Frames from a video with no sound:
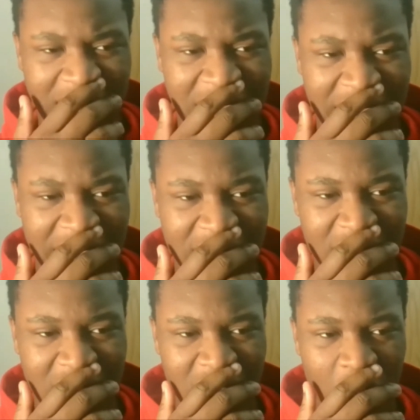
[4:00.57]
Like,
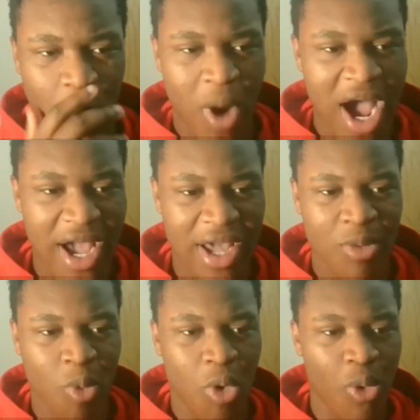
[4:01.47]

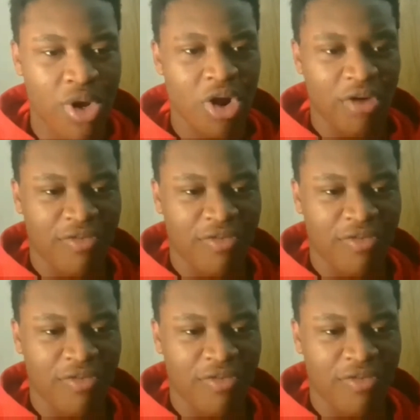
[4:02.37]
what were your